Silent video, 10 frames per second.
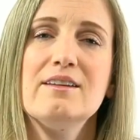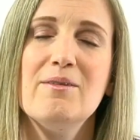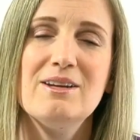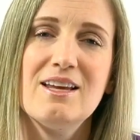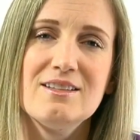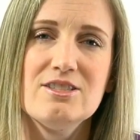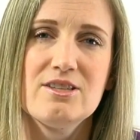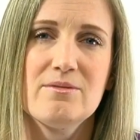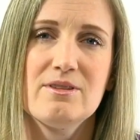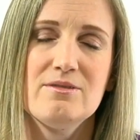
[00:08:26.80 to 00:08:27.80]
Now I'd like to
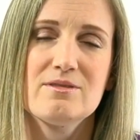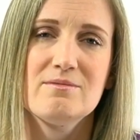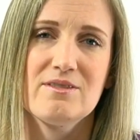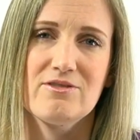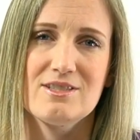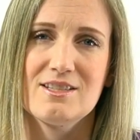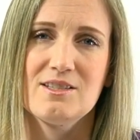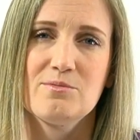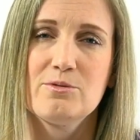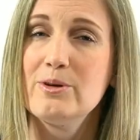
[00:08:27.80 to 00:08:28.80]
share with you some
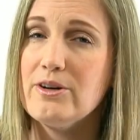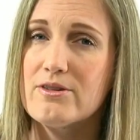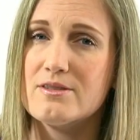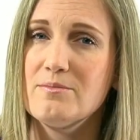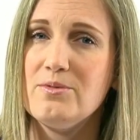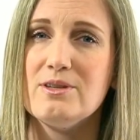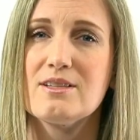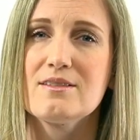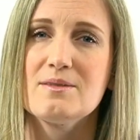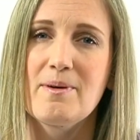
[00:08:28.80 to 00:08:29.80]
differences between girls and boys
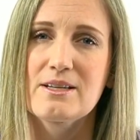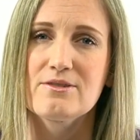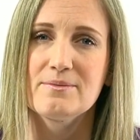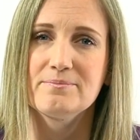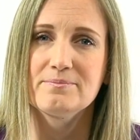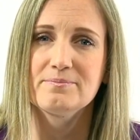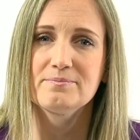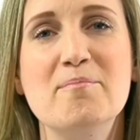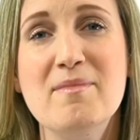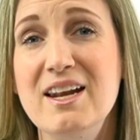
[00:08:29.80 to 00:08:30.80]
on the spectrum.
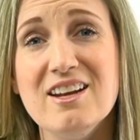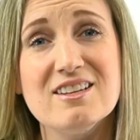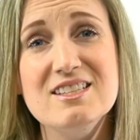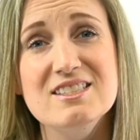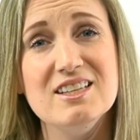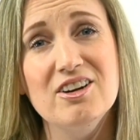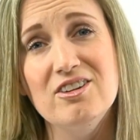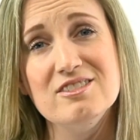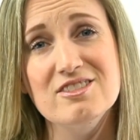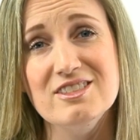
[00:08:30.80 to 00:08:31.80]
Many autistic
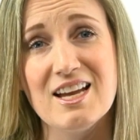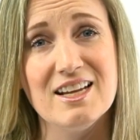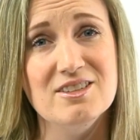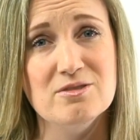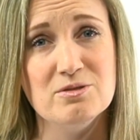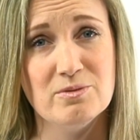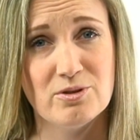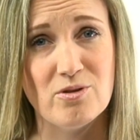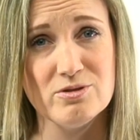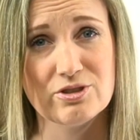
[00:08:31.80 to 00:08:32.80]
girls are diagnosed when
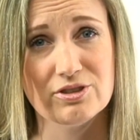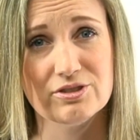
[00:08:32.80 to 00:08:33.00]
they're older,